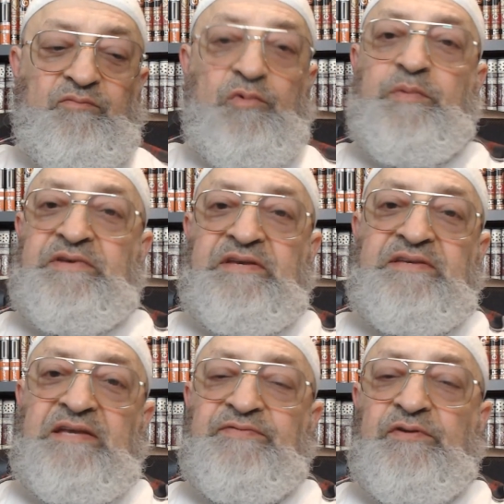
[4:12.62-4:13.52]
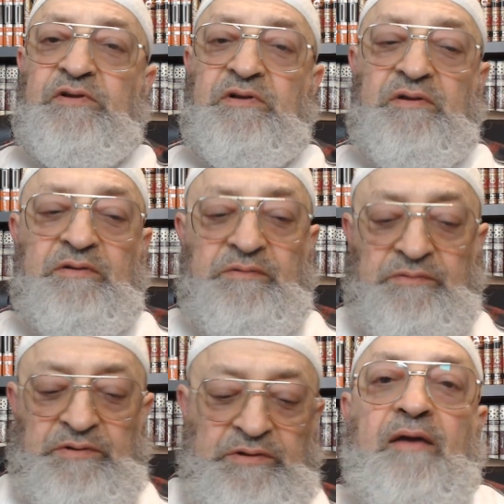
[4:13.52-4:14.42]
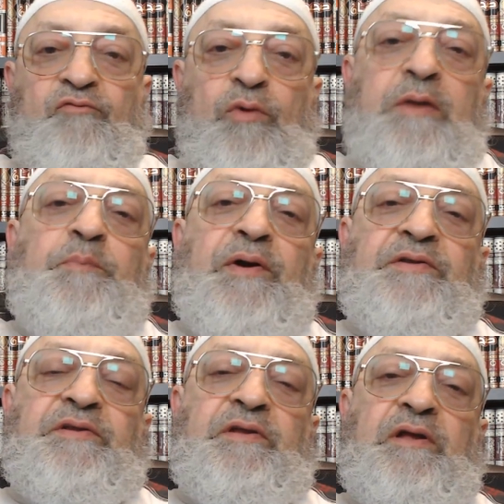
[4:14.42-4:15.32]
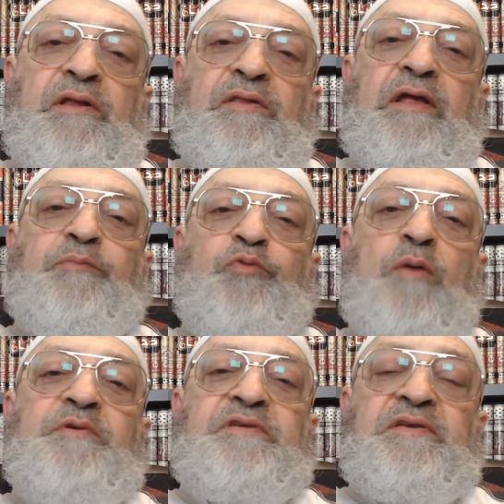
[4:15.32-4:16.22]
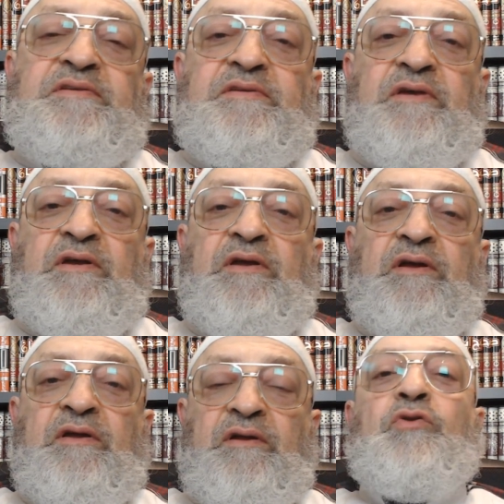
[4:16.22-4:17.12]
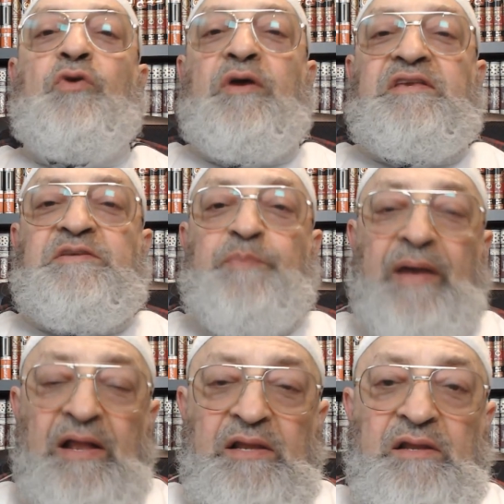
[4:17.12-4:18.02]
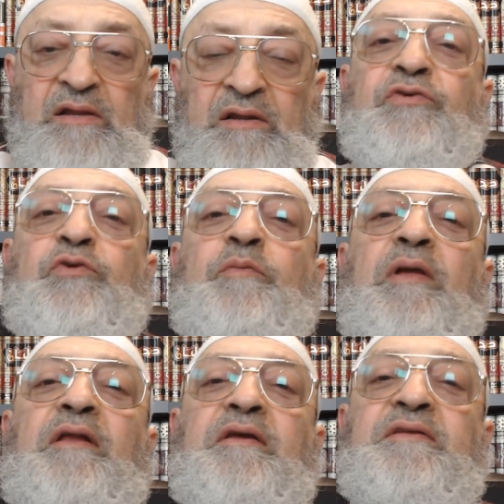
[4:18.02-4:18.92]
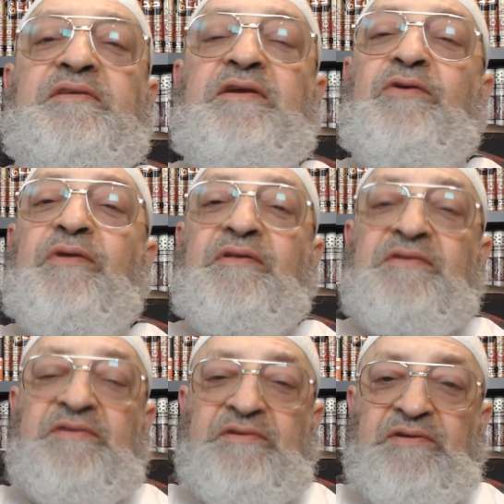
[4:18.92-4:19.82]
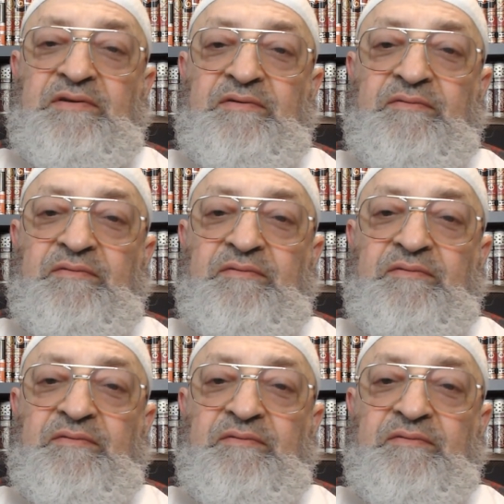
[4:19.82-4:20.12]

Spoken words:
will be successful. You have one party that promises to expel 2 million Syrians.